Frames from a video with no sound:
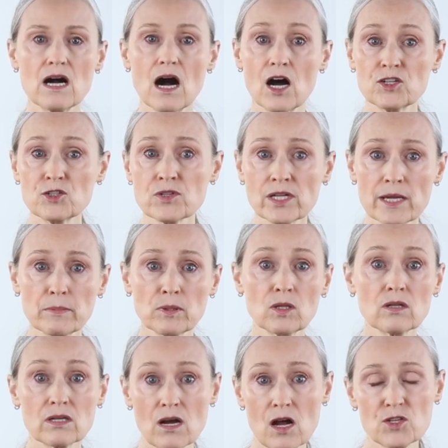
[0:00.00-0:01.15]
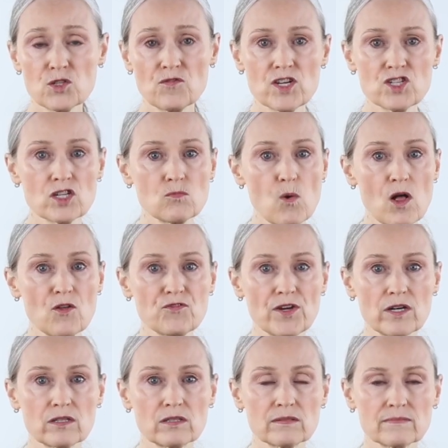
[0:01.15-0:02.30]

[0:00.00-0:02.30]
under the label conservation welfare.